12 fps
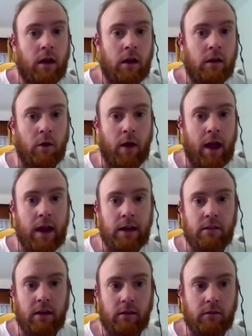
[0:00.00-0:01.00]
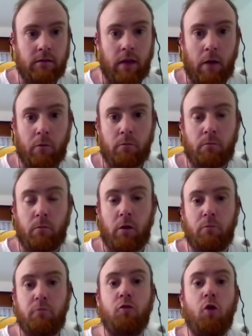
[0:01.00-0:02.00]
you know, anything that
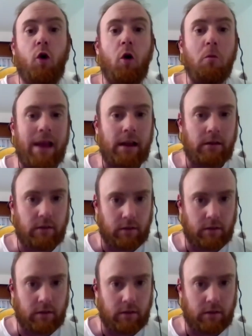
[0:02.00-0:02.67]
would draw me to